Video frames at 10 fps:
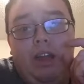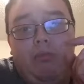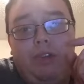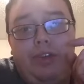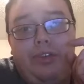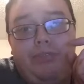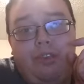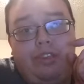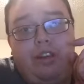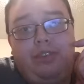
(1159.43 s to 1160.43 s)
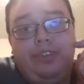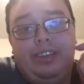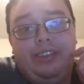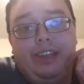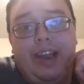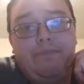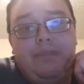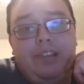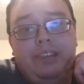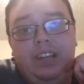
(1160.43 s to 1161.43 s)
with all these
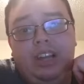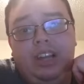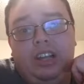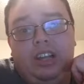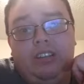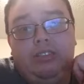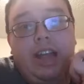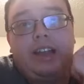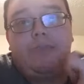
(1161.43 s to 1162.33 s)
indictments, that could